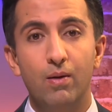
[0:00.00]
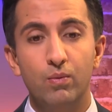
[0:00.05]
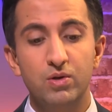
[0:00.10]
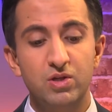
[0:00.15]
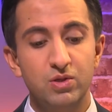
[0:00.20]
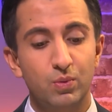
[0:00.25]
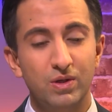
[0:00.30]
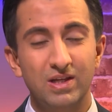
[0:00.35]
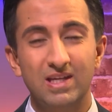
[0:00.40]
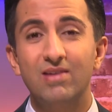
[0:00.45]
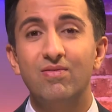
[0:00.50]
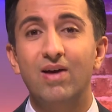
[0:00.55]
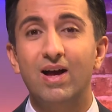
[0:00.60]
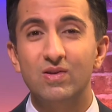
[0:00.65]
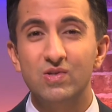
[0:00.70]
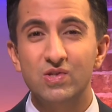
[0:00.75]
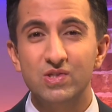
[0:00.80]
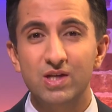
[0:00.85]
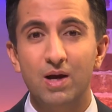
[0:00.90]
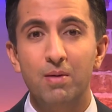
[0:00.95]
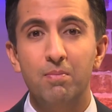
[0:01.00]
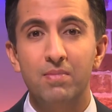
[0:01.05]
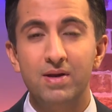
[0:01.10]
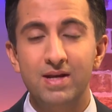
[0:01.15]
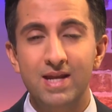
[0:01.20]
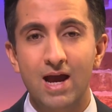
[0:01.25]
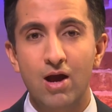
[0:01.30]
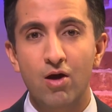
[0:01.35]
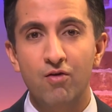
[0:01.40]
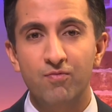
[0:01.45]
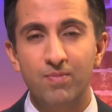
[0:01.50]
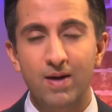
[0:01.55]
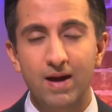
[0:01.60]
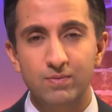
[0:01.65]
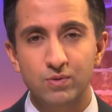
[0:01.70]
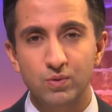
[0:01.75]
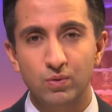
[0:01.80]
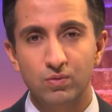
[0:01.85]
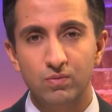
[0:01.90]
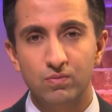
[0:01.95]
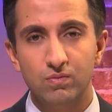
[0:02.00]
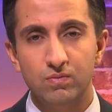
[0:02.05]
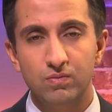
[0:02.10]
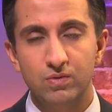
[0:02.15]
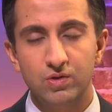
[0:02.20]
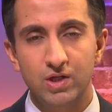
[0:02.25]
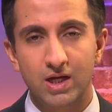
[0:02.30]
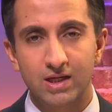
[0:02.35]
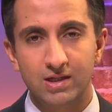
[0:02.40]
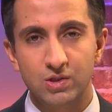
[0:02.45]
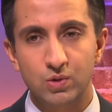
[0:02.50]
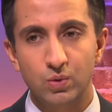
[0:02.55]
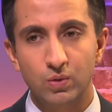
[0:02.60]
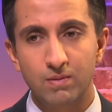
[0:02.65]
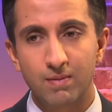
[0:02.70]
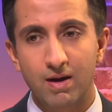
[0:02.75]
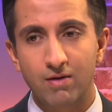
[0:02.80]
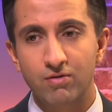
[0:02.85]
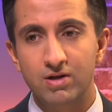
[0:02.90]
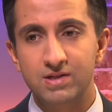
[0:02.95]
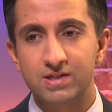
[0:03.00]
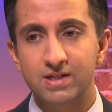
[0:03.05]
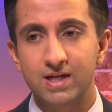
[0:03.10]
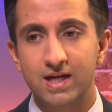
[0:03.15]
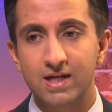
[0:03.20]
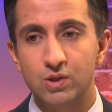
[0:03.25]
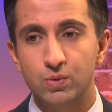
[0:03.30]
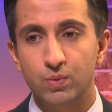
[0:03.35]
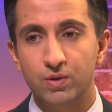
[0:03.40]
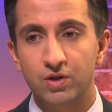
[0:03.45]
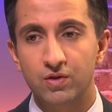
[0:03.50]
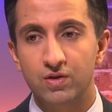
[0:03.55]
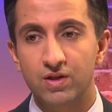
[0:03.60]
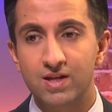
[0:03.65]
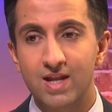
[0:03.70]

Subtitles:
We just want to give out some now, if perhaps what Jag is talking about resonates with you.